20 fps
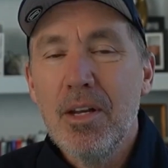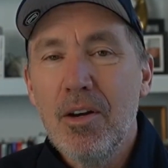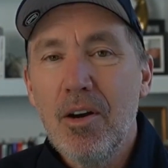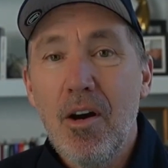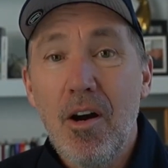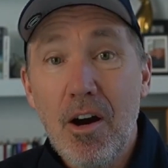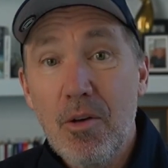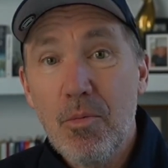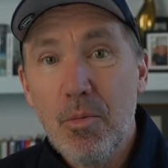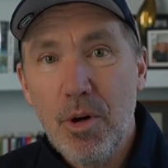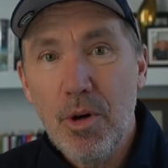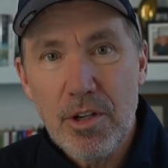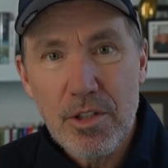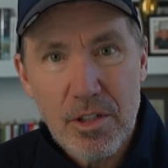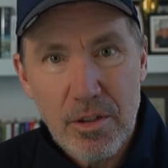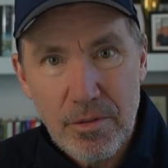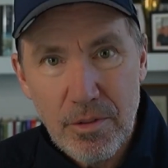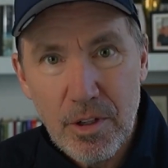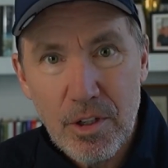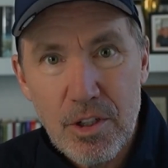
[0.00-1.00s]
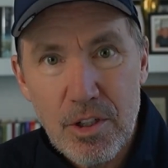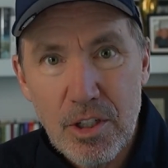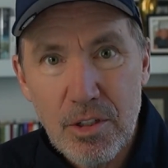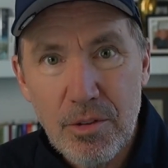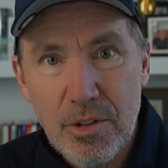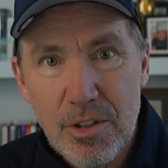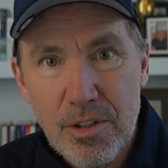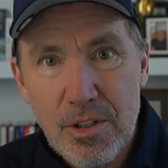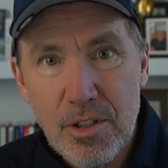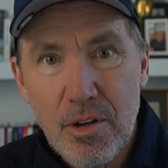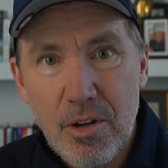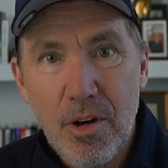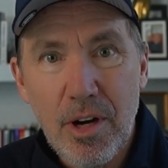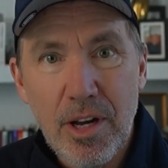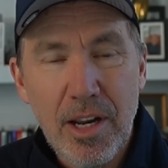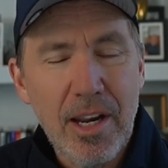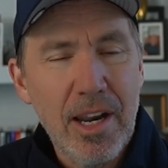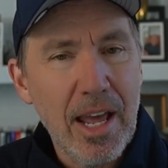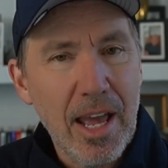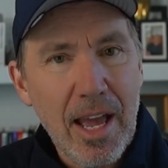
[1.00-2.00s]
Hard work is a virtue, and so
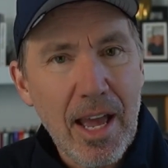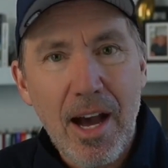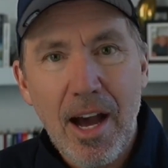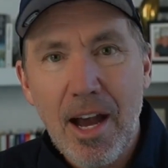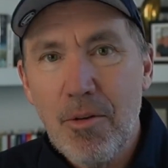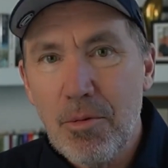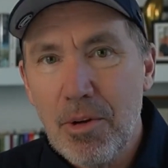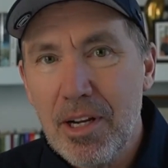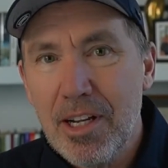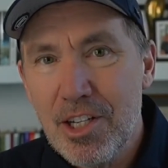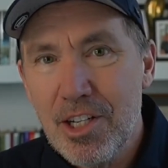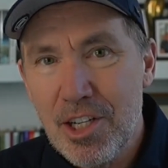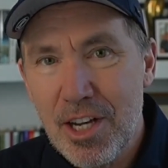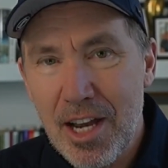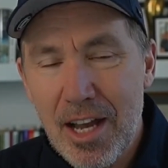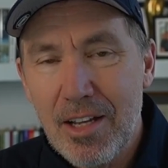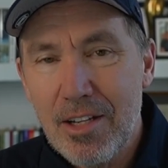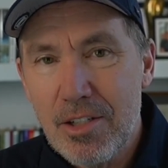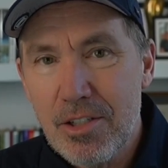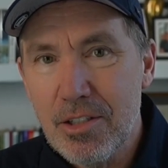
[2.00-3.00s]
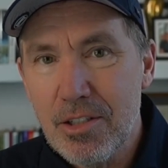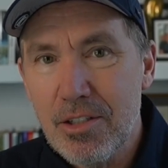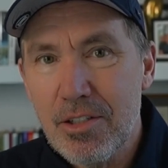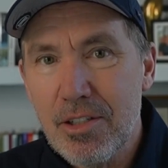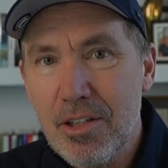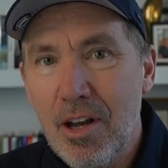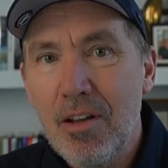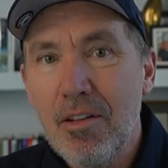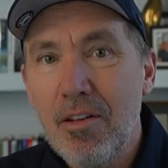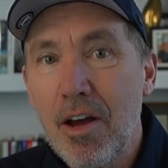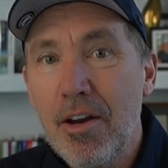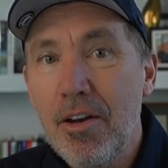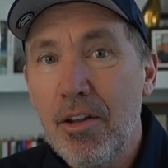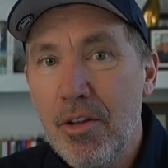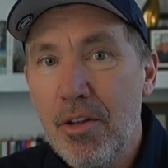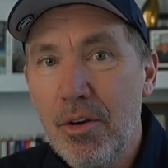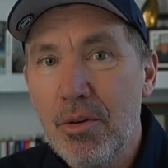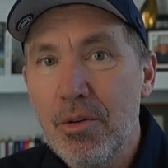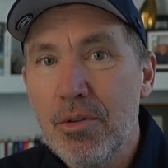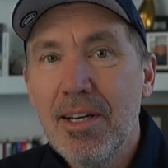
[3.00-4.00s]
on. And AI really challenges a lot
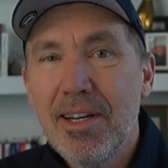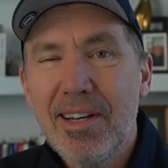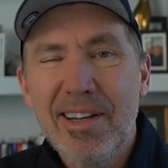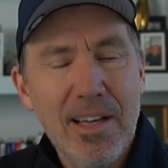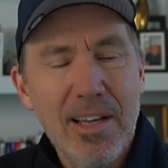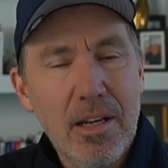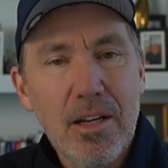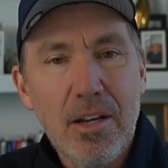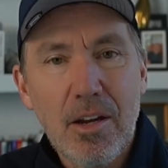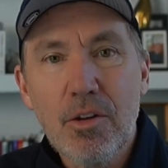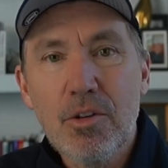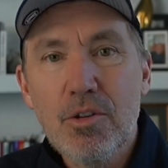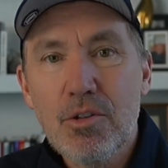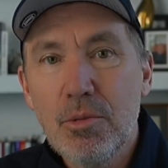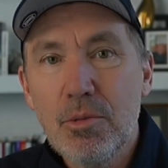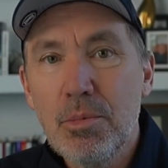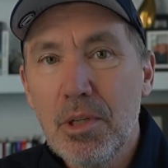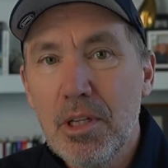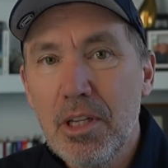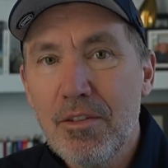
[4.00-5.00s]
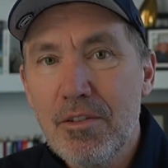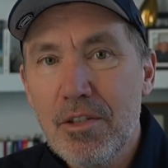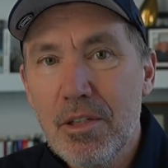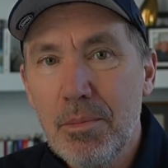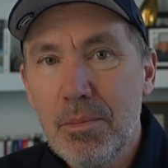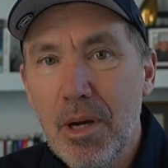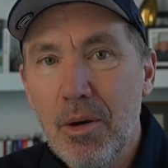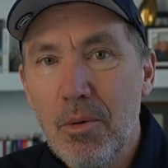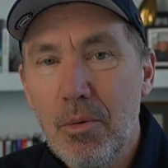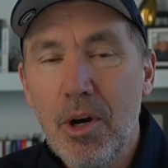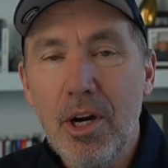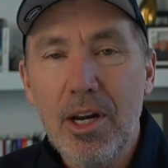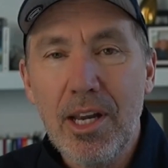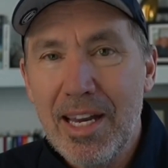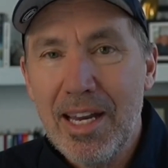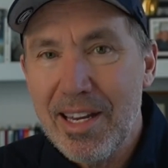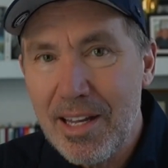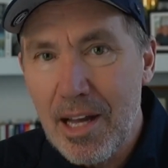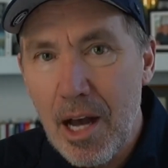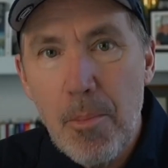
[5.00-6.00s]
of those kind of cultural beliefs about work.
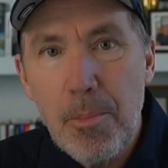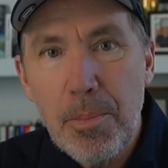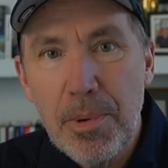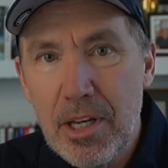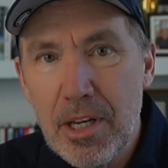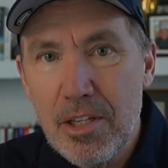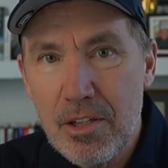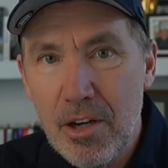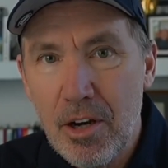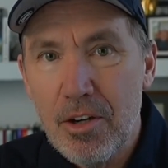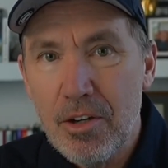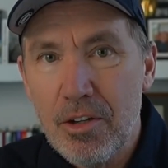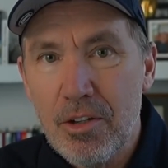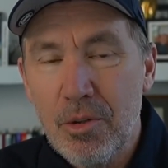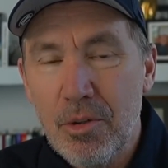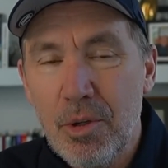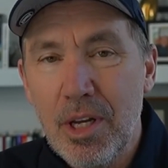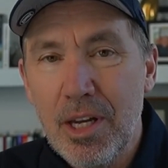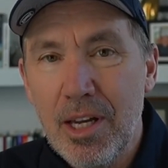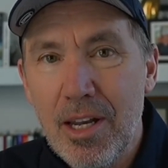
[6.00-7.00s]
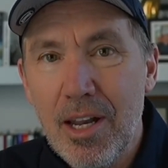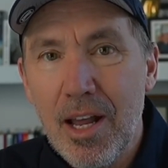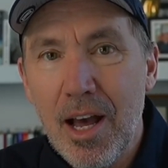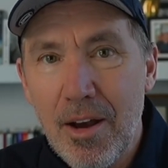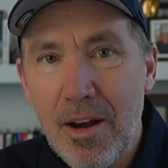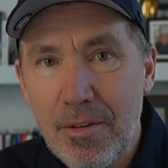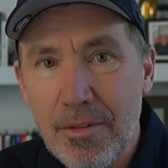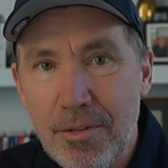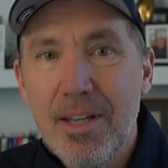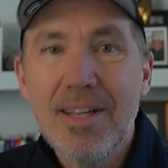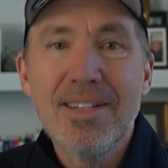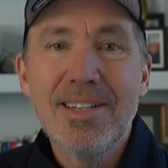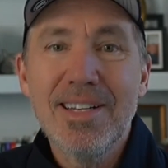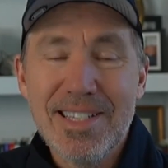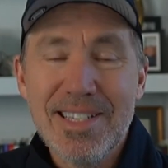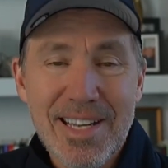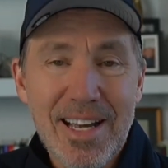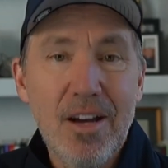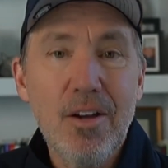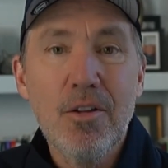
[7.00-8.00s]
And companies aren't doing enough
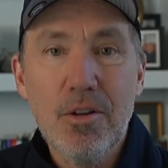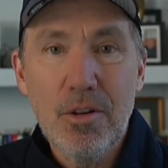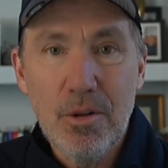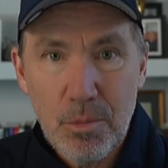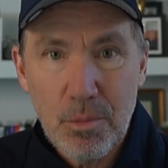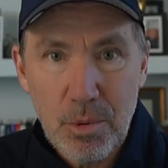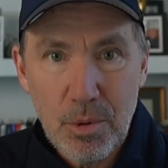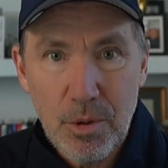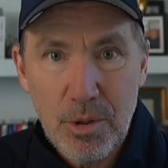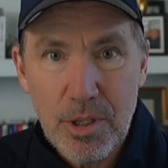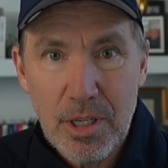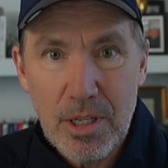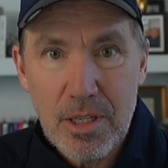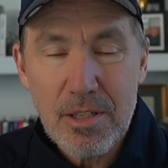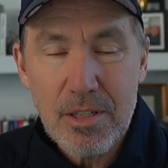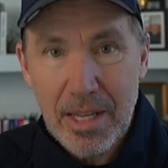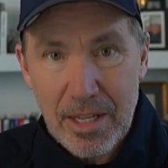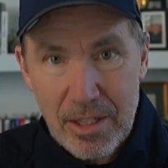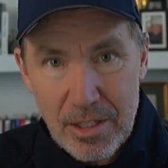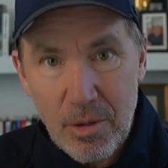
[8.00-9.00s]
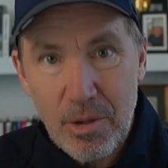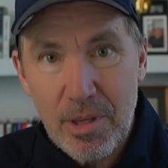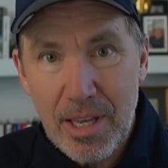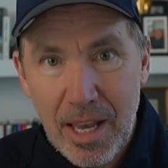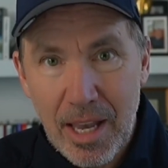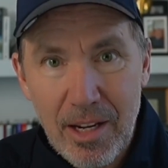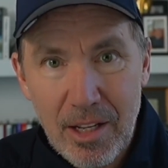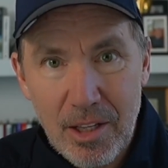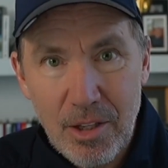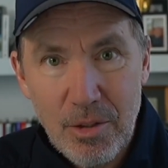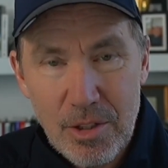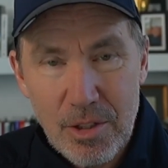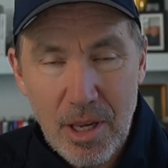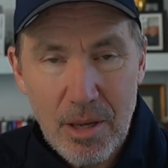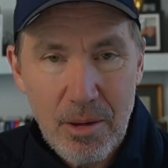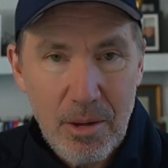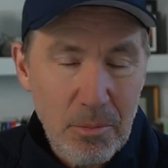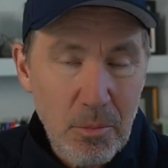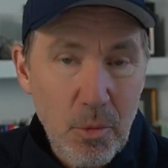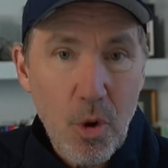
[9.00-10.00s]
to tell their employees it's okay to use it.
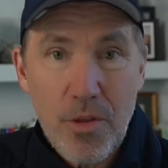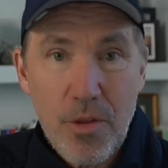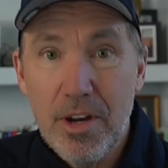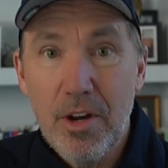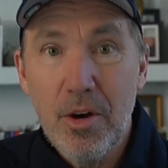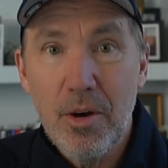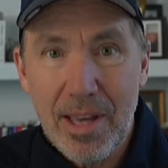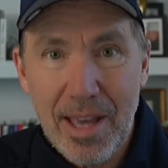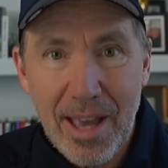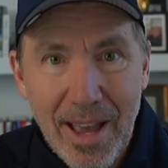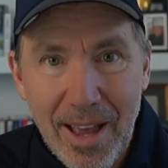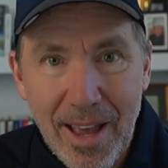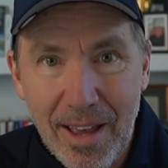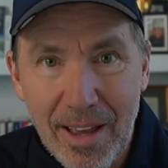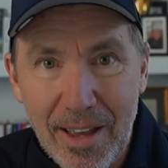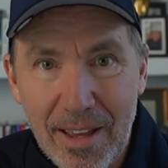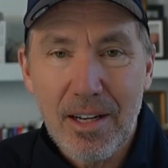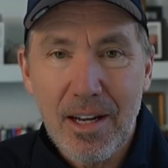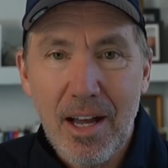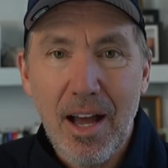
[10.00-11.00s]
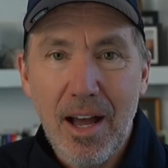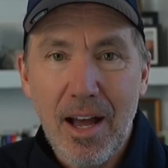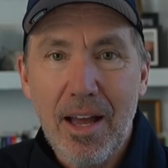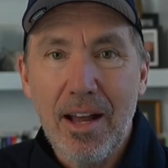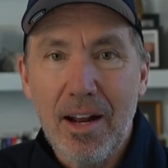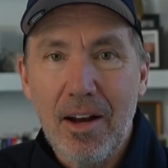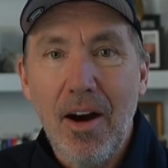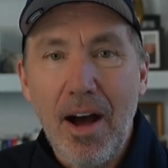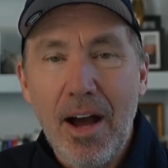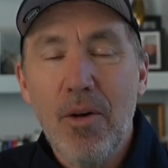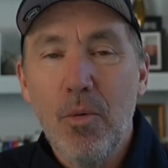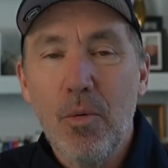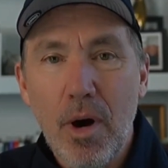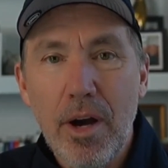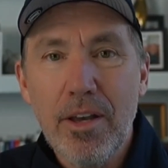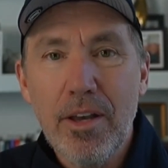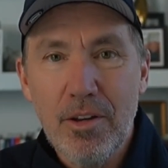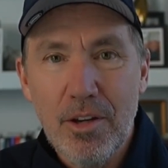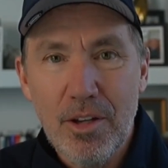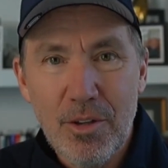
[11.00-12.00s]
And more than okay, I
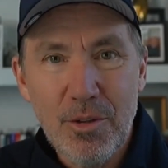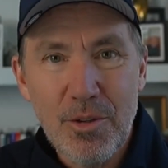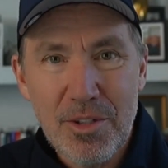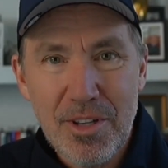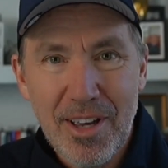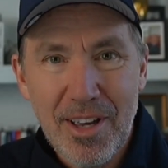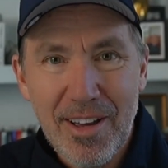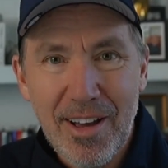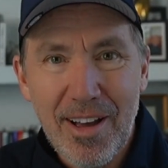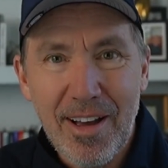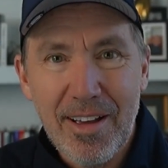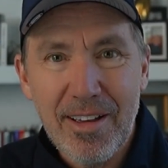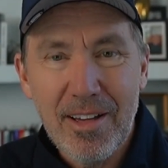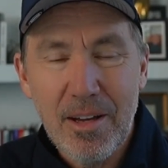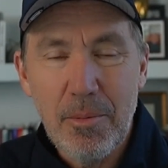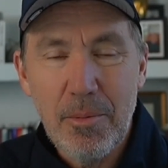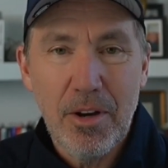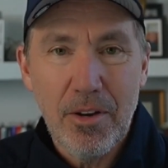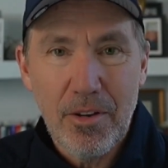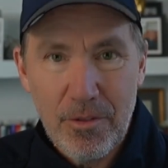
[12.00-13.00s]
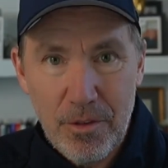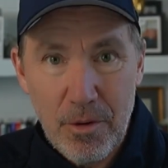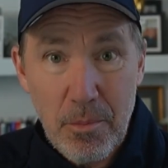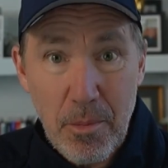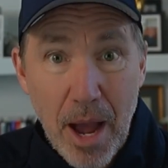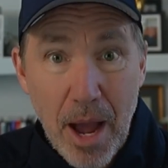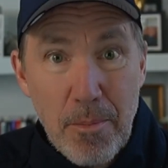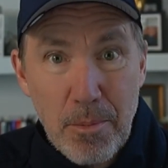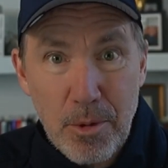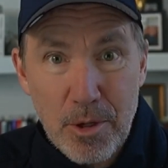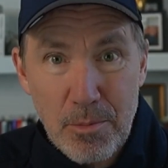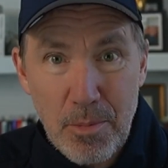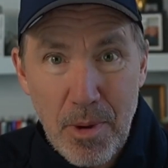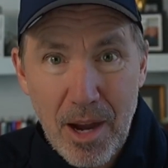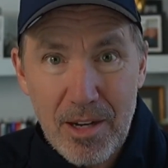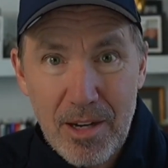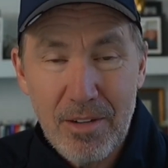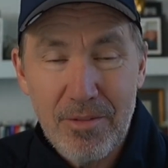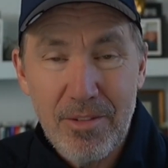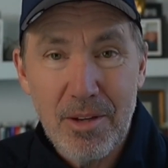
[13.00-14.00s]
want you to use AI. I mean, from my
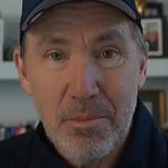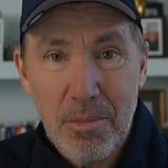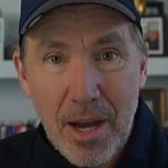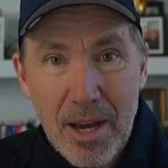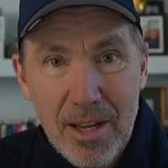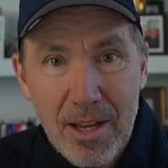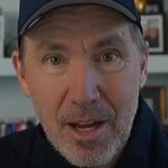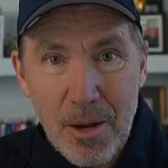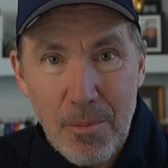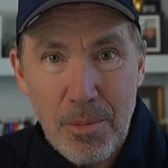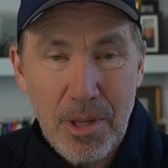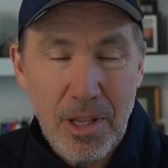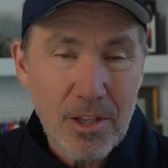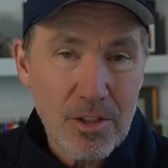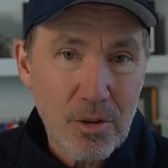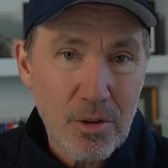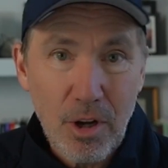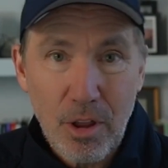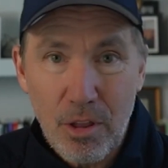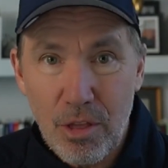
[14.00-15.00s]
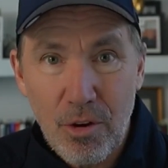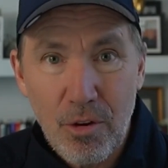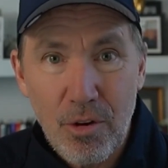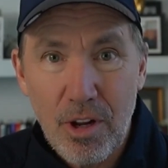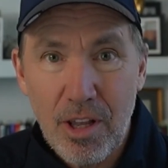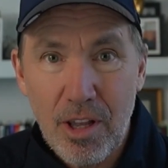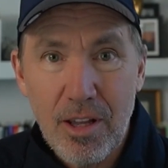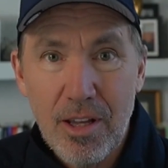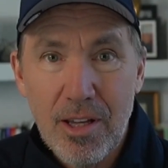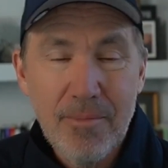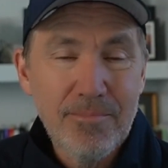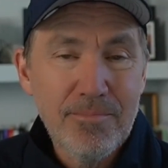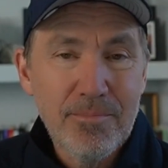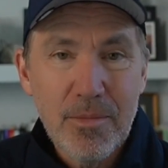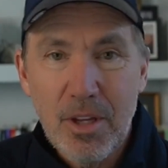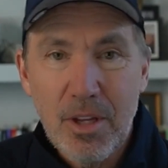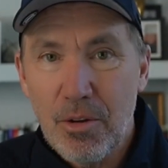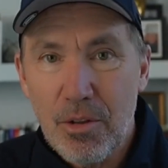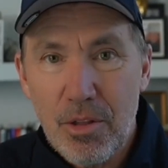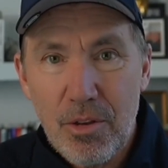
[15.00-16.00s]
perspective, at my company, there's only
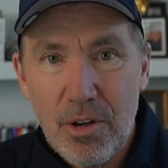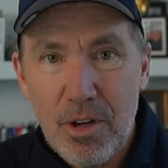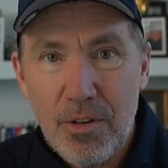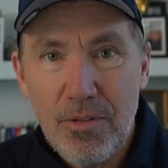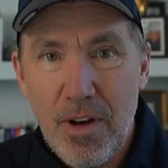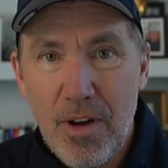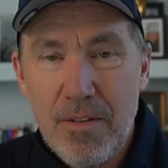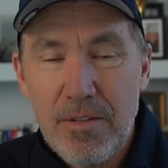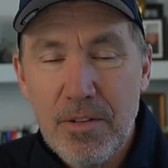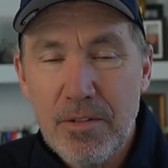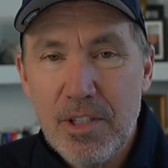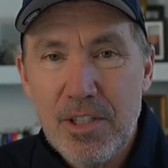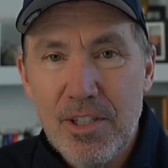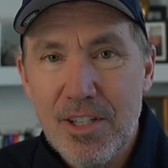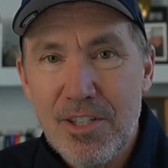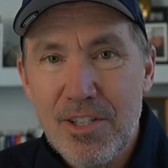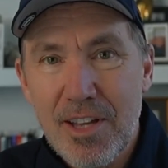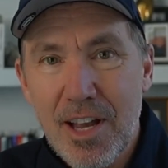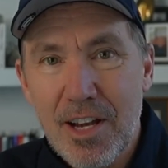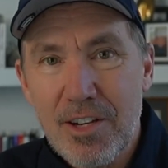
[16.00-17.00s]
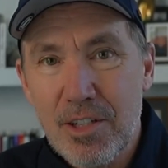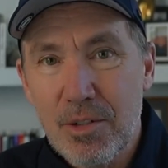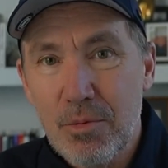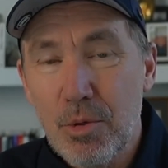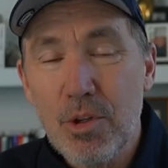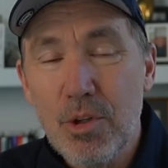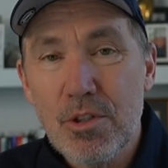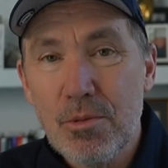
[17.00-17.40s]
35 of us at Section. We're a